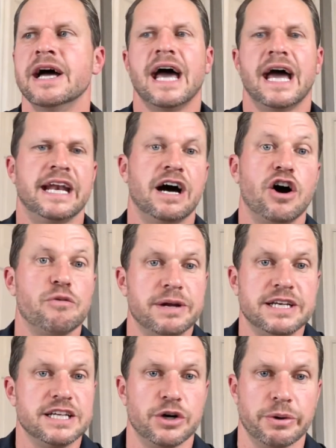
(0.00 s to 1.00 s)
And now I've been
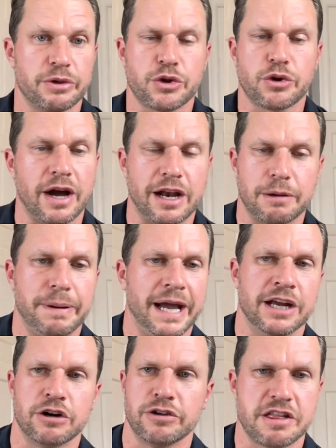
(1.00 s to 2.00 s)
dealing with chronic pain
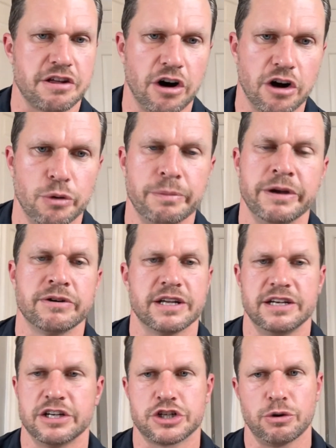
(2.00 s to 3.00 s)
or this autoimmune
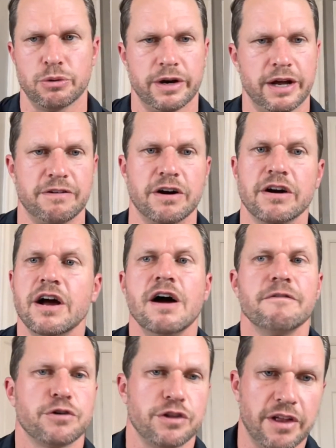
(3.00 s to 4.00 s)
condition or whatever
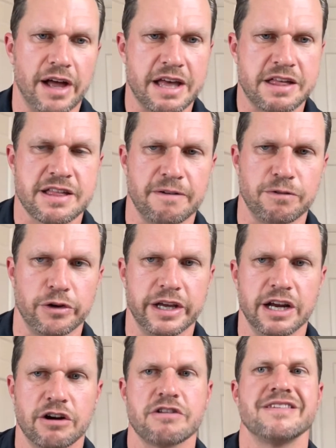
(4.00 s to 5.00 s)
for the last several
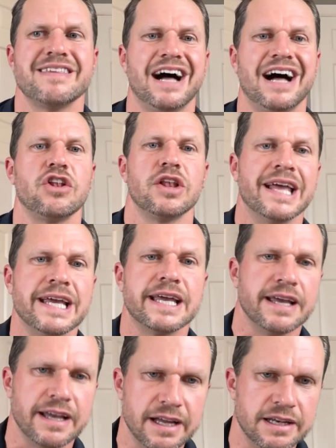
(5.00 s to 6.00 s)
years, not linking
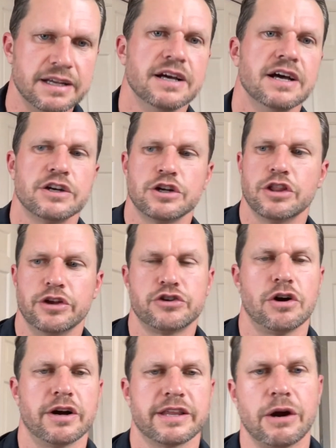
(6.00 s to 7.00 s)
it to the
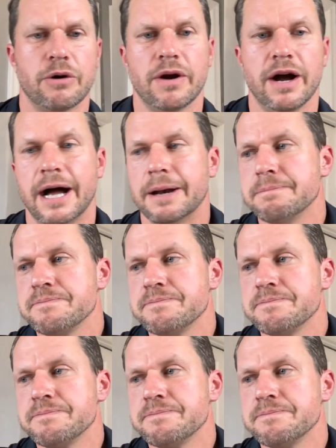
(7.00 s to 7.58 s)
drug they were on.